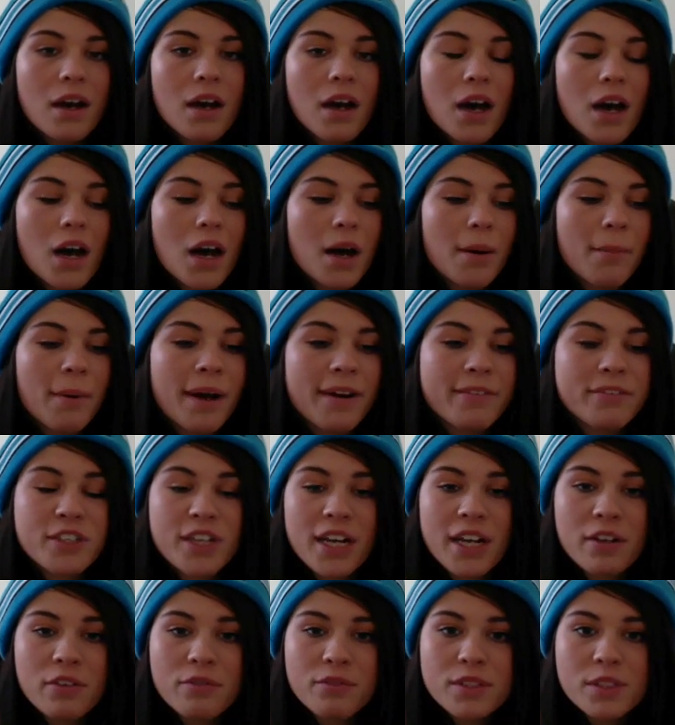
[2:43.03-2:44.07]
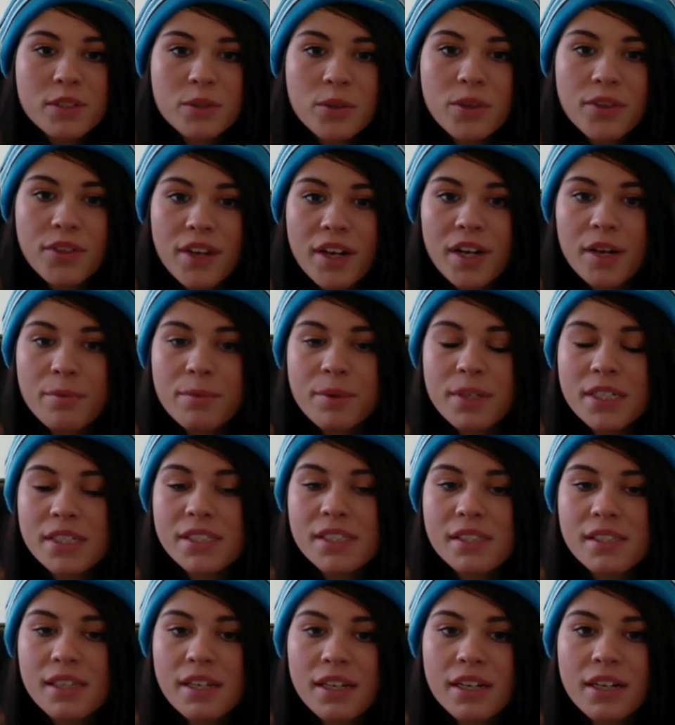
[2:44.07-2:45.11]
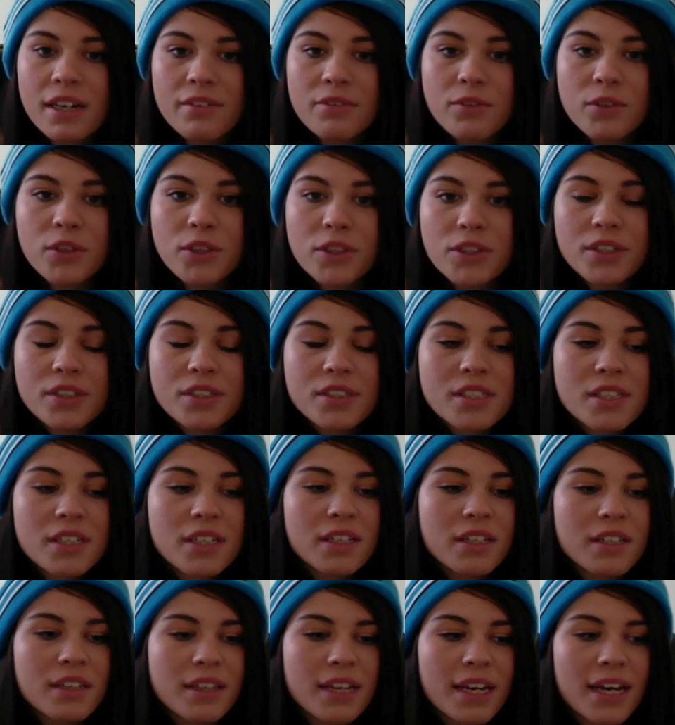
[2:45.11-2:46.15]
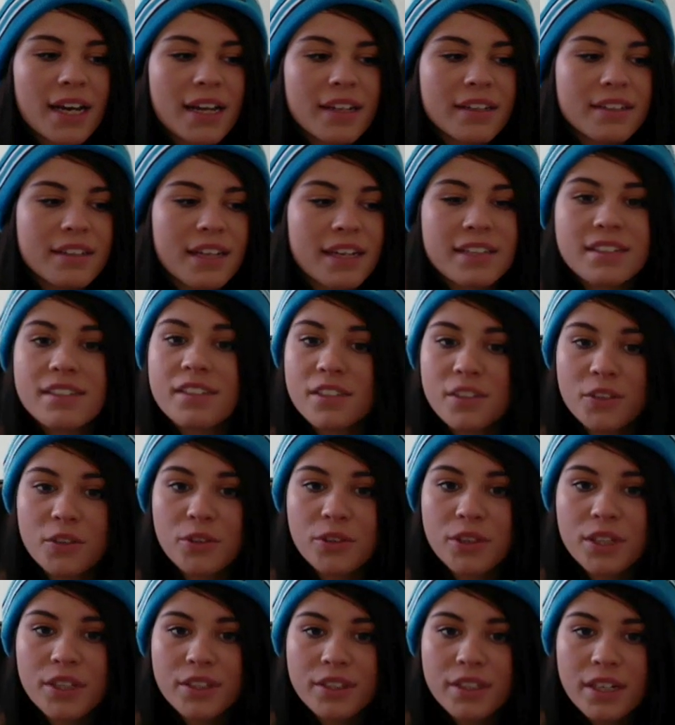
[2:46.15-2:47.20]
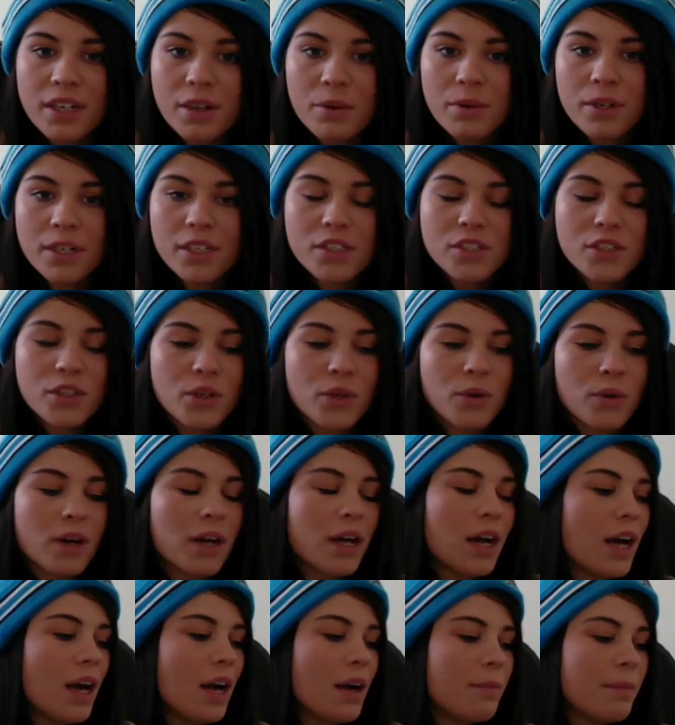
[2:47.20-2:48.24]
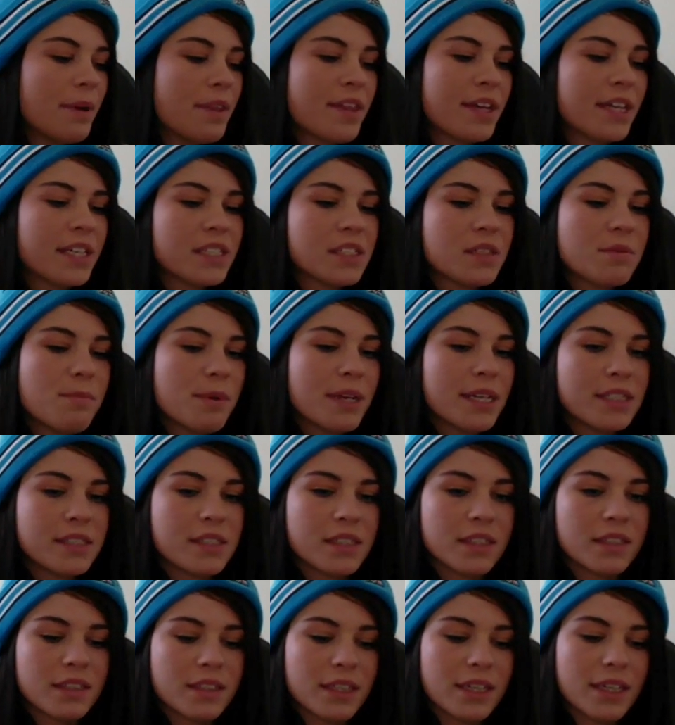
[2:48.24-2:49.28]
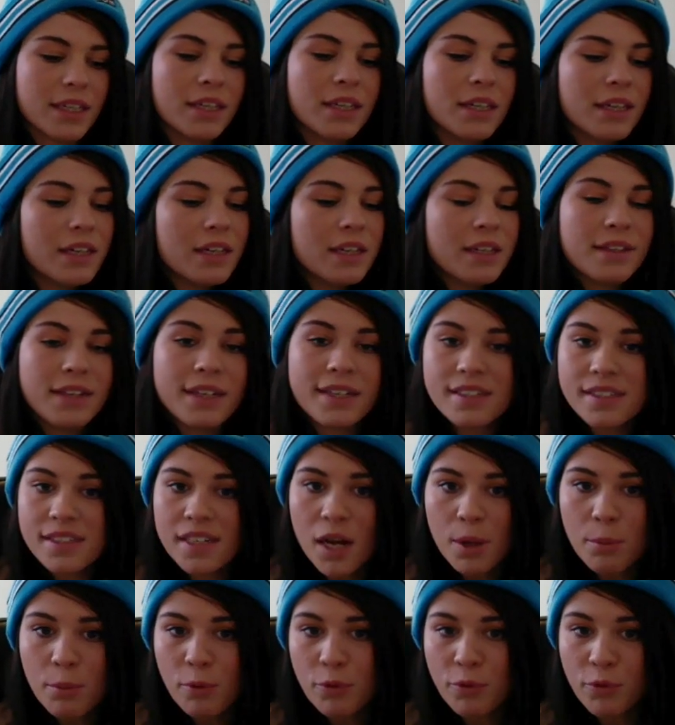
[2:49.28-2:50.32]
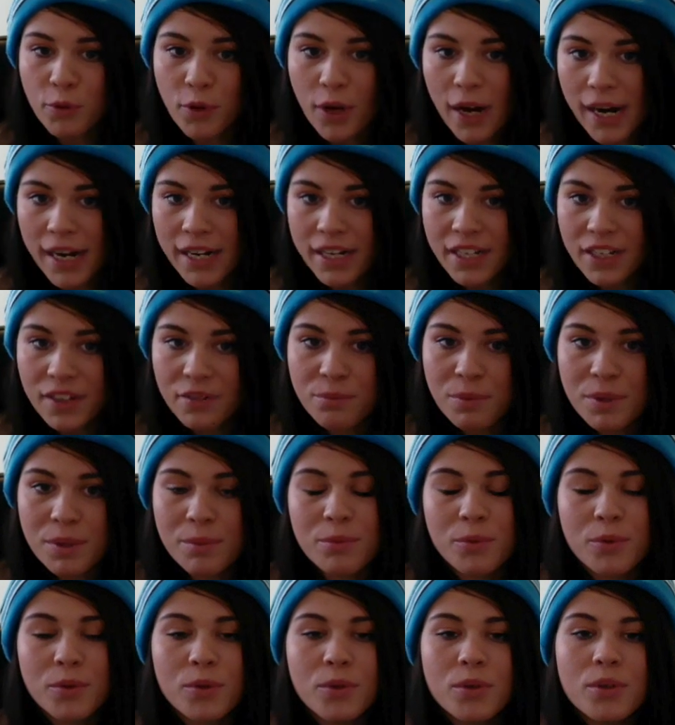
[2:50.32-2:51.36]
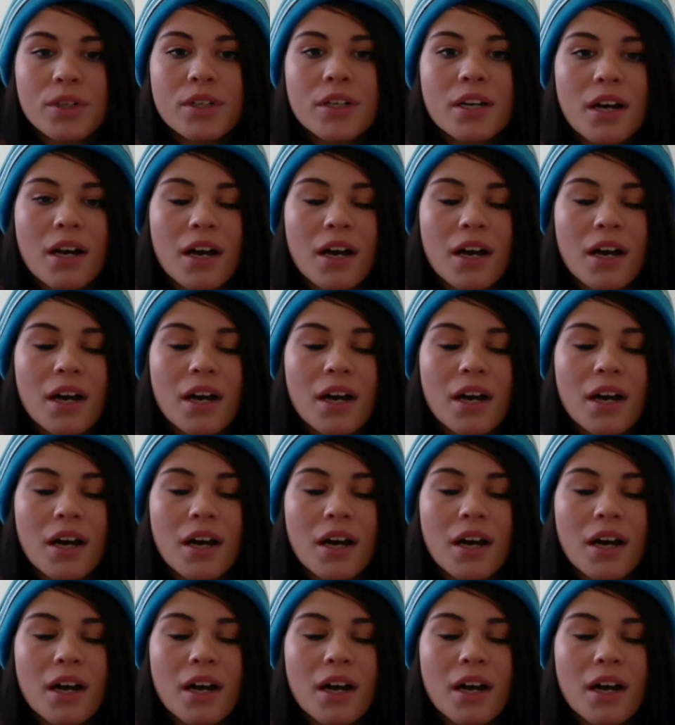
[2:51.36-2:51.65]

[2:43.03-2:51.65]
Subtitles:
I've shadowed physical therapists, and I've learned that that's the career that I want to do. I think it's amazing that they get to help a variety of people